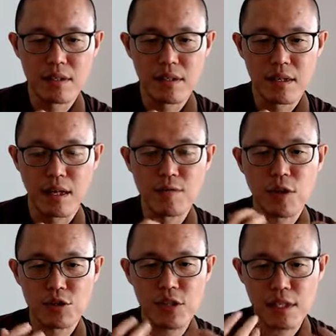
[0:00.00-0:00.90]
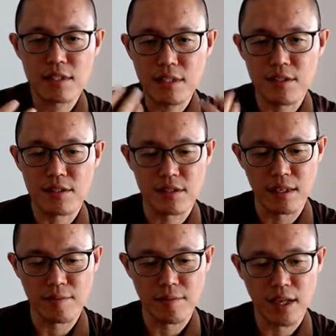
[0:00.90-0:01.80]
Unfortunately, this is an
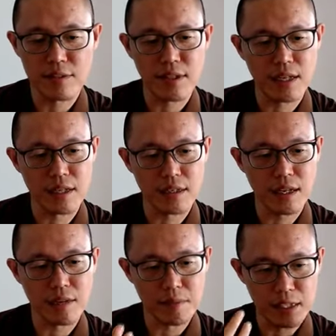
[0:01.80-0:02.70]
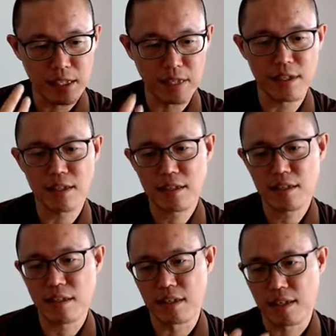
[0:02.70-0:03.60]
advice that I've been giving
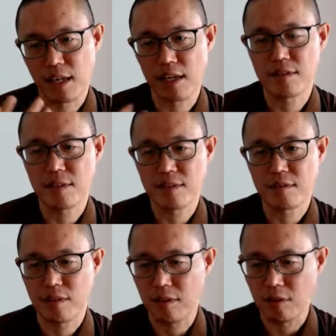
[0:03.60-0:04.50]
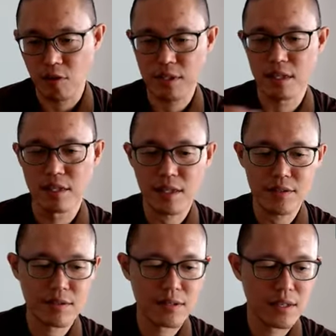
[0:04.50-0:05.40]
in classes over the
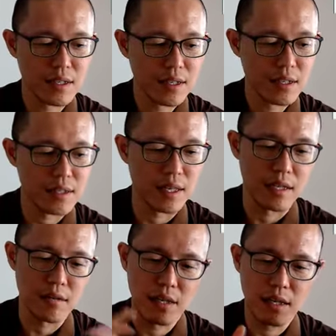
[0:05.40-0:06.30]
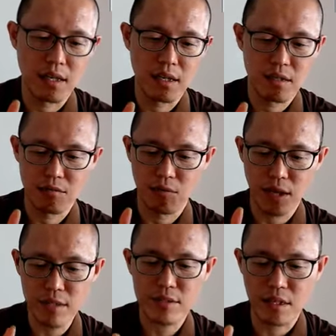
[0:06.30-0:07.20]
years, that
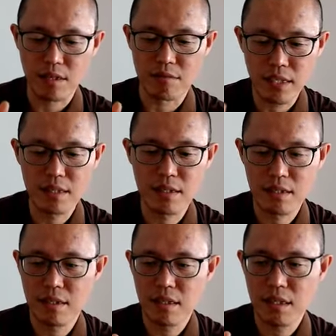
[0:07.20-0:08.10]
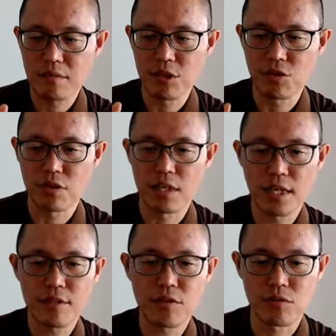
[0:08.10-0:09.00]
once a week, we should
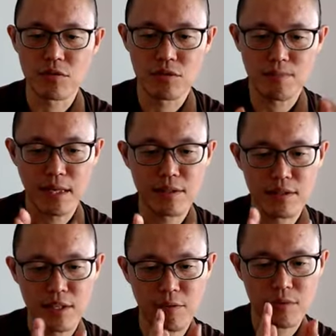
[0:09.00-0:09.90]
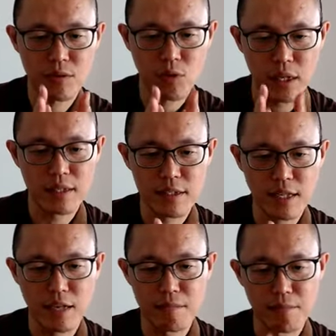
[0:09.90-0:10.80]
learn to spend some quiet
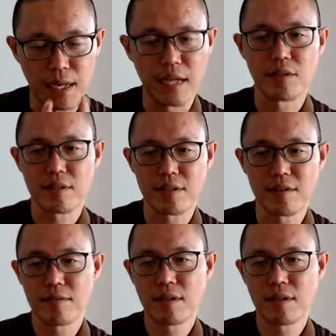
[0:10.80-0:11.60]
time by ourselves.